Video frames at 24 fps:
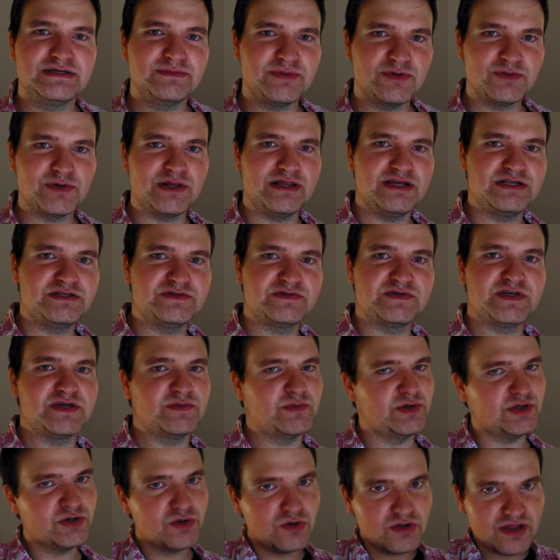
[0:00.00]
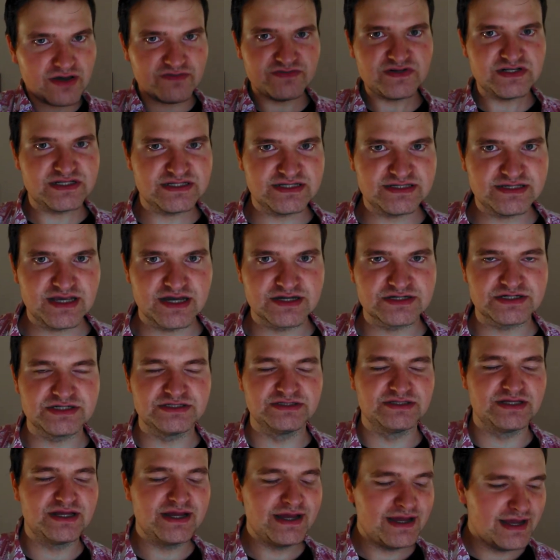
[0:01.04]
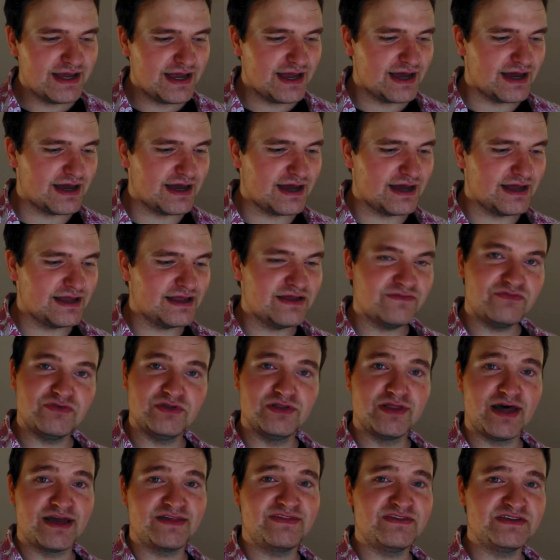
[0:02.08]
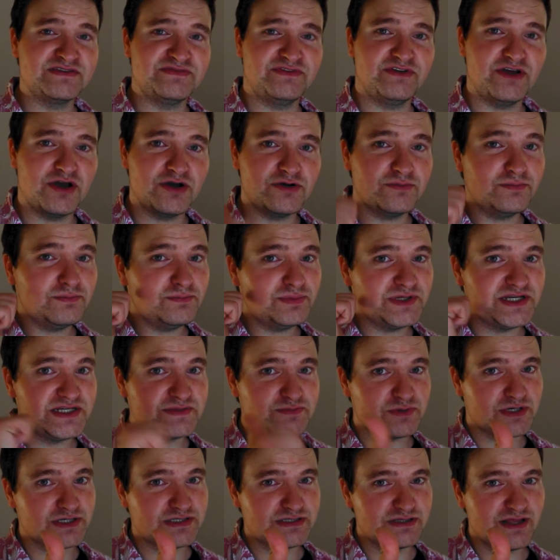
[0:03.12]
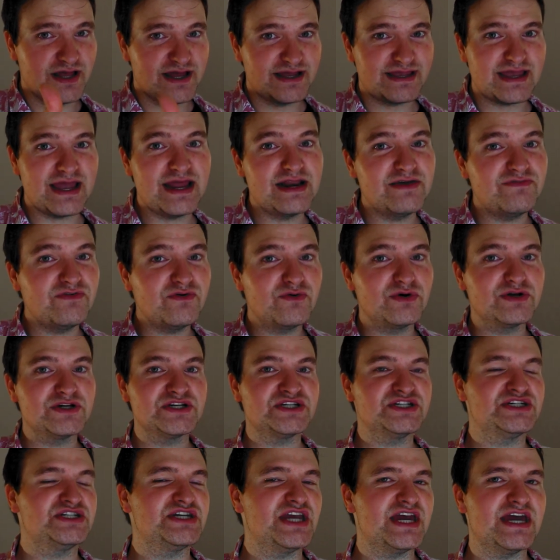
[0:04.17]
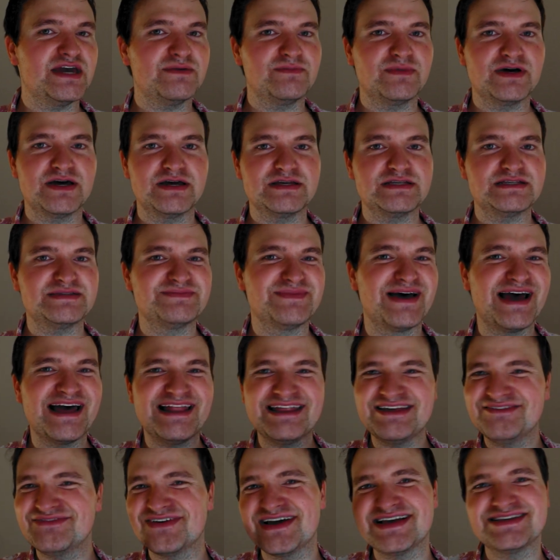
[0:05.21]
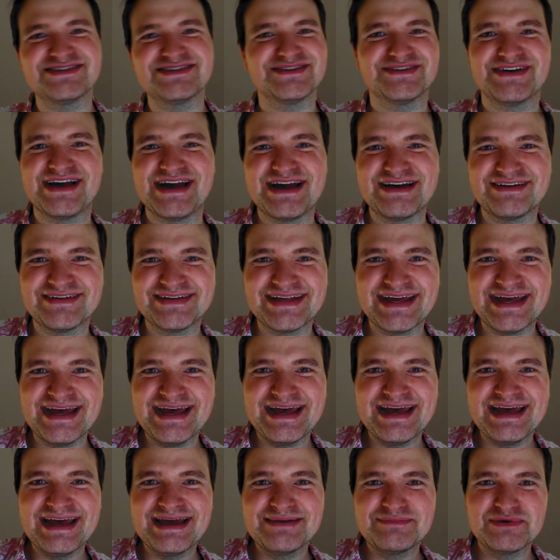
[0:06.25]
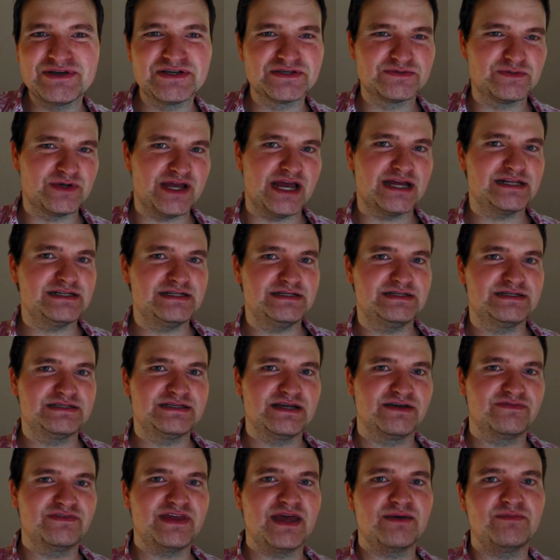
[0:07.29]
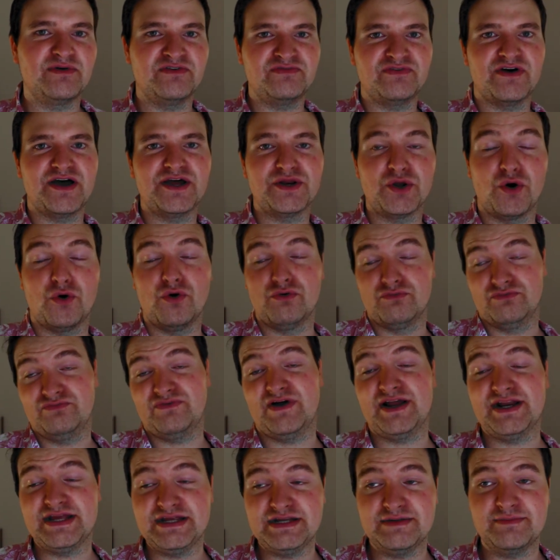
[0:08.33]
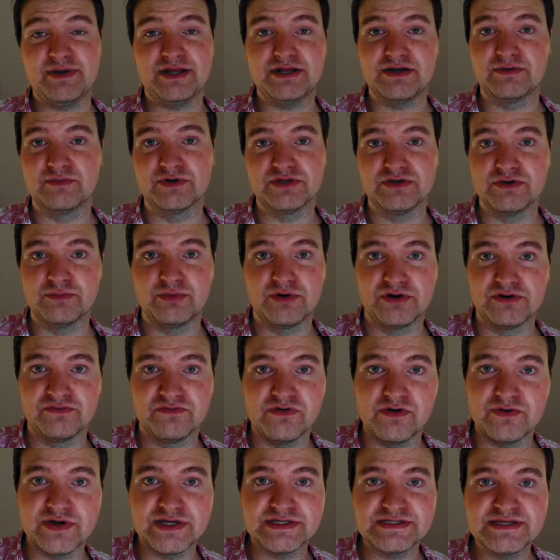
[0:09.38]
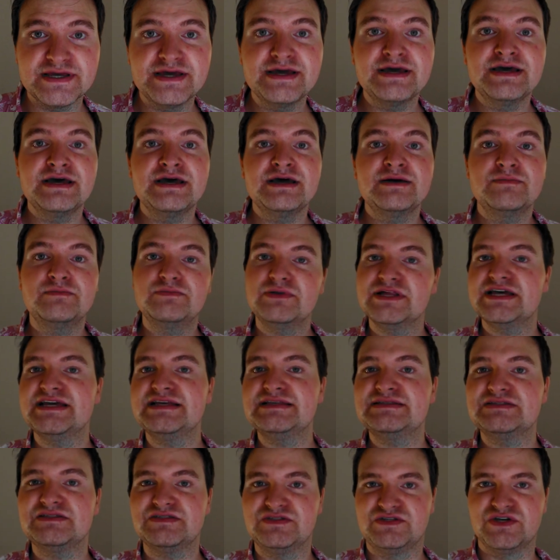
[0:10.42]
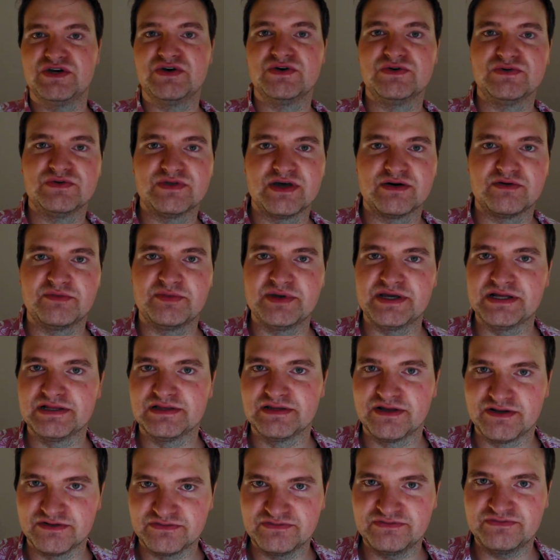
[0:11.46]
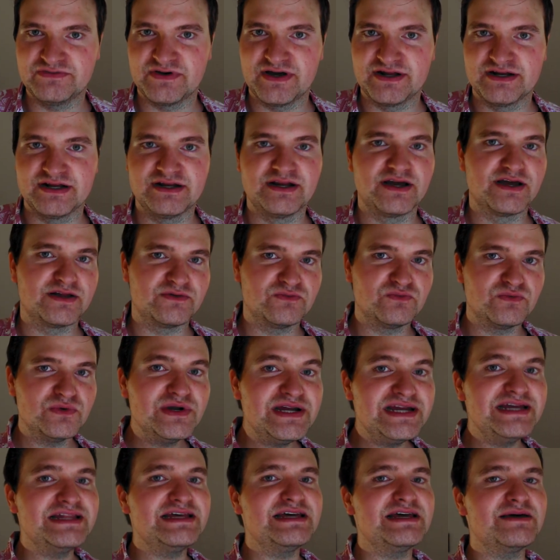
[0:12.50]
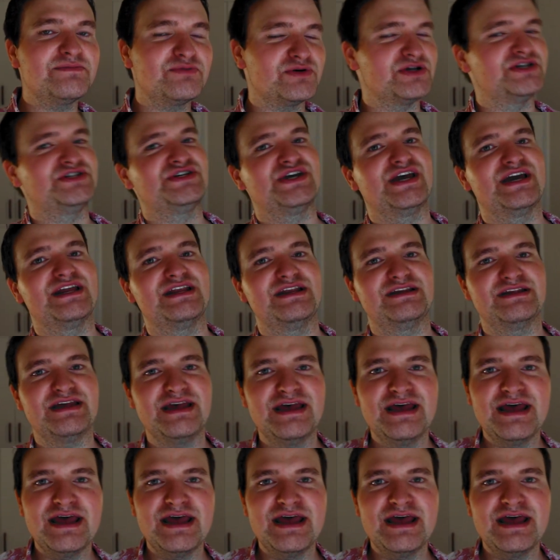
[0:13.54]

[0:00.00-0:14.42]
It'd be really interesting. We could all have a discussion. If you like this video, please press like. And if you want to share my smiling face around, because reacting to stuff can be fun or funny, depending on what your point of view is, please do. That would be a lot of fun and I'd really appreciate it.